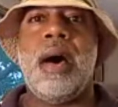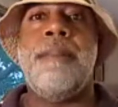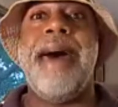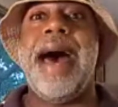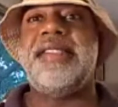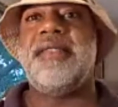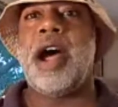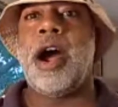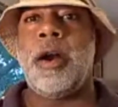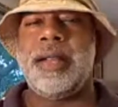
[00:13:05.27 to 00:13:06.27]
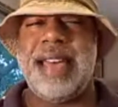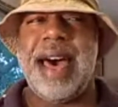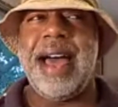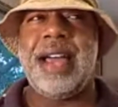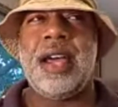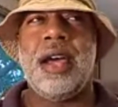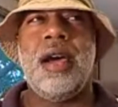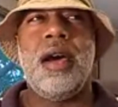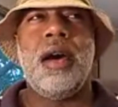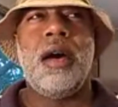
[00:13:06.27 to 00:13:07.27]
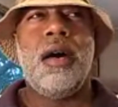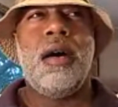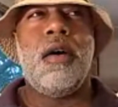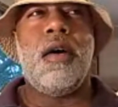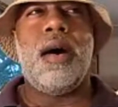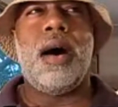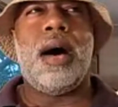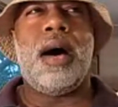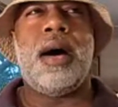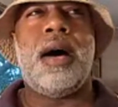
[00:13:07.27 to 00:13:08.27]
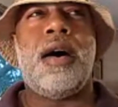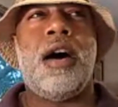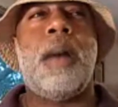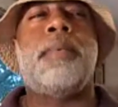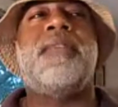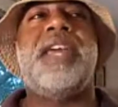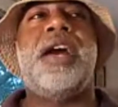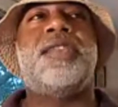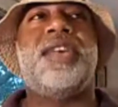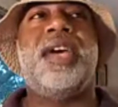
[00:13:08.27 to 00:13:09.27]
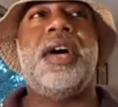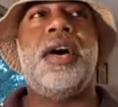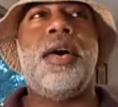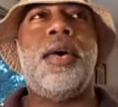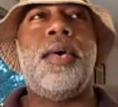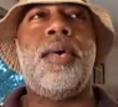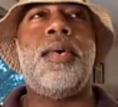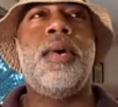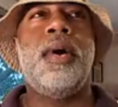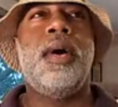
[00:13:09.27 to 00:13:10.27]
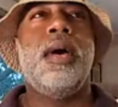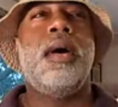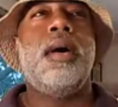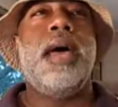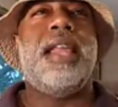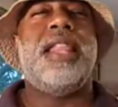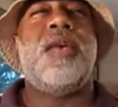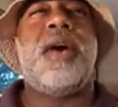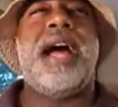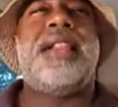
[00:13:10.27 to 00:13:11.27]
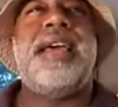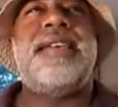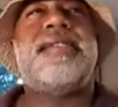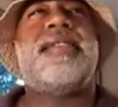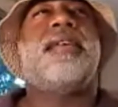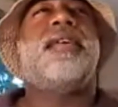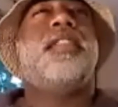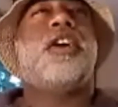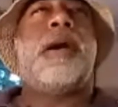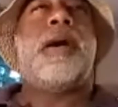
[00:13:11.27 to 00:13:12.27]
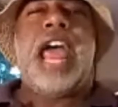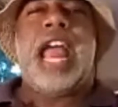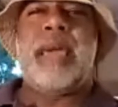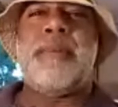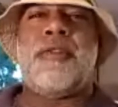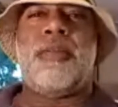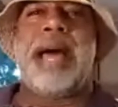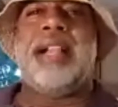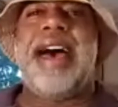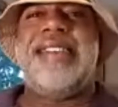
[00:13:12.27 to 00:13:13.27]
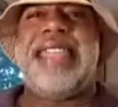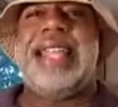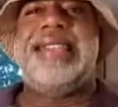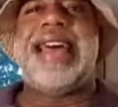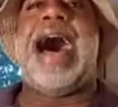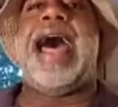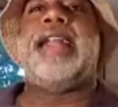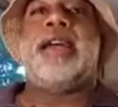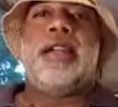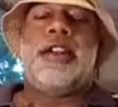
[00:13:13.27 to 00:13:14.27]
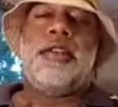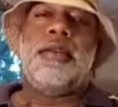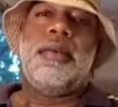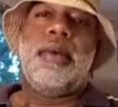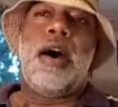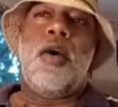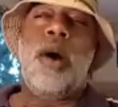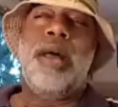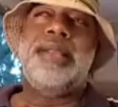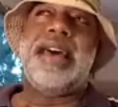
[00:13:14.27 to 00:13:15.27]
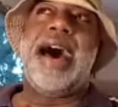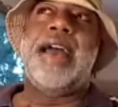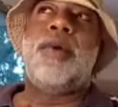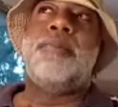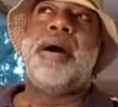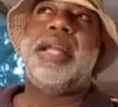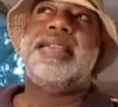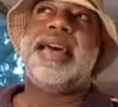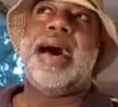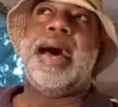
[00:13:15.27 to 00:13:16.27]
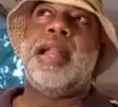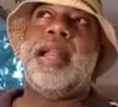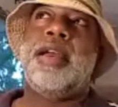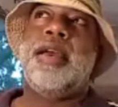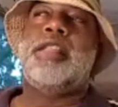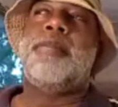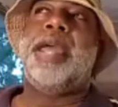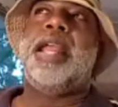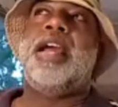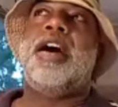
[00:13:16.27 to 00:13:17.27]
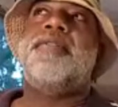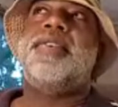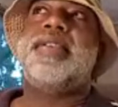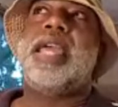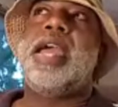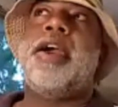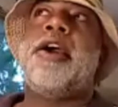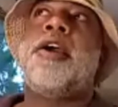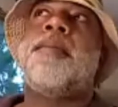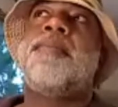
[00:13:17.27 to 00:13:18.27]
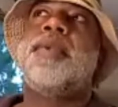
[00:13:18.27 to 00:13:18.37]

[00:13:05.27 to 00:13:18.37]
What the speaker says: a massive heart attack a couple of years ago. And there were about 8 people from my class that died. One buddy died at the beginning of this year.